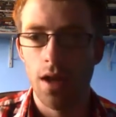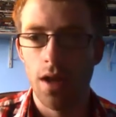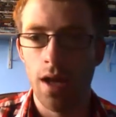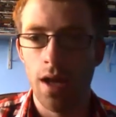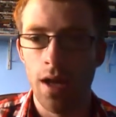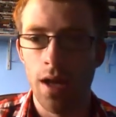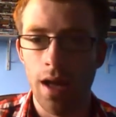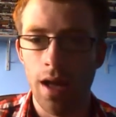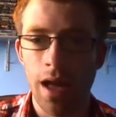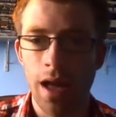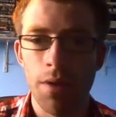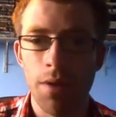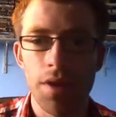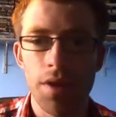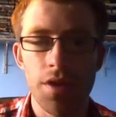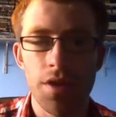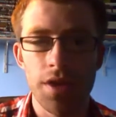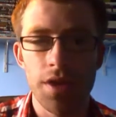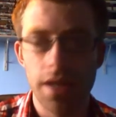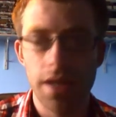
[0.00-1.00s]
Uh,
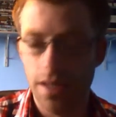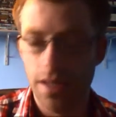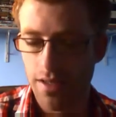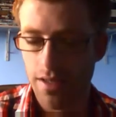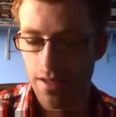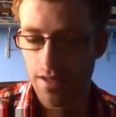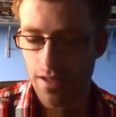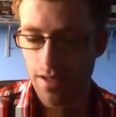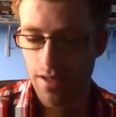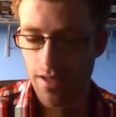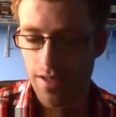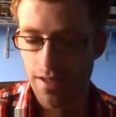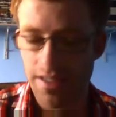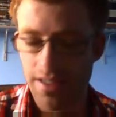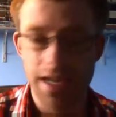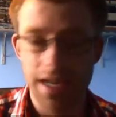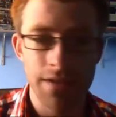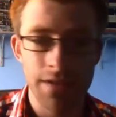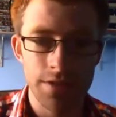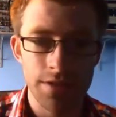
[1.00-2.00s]
however, the
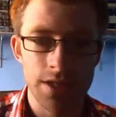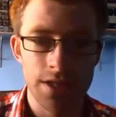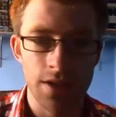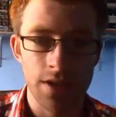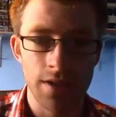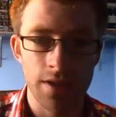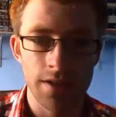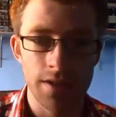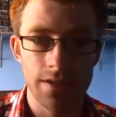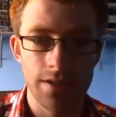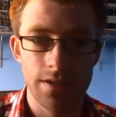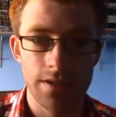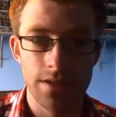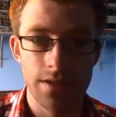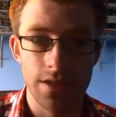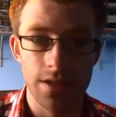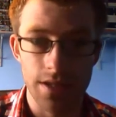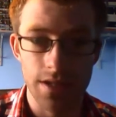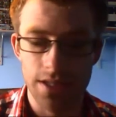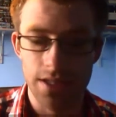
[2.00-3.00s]
downside
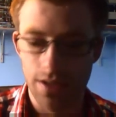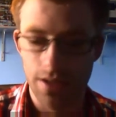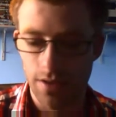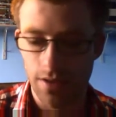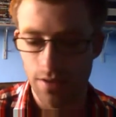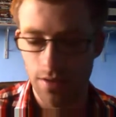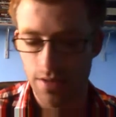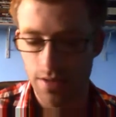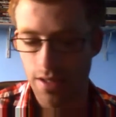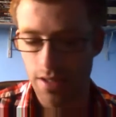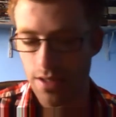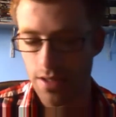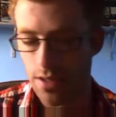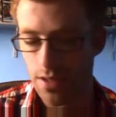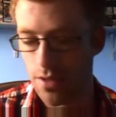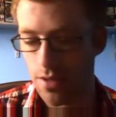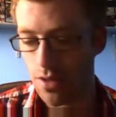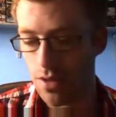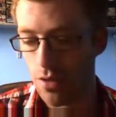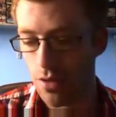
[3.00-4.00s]
to this card is
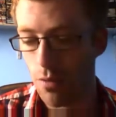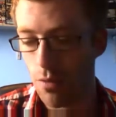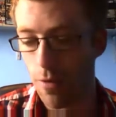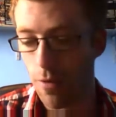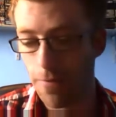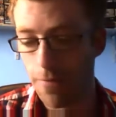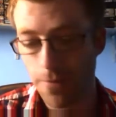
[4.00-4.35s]
that you are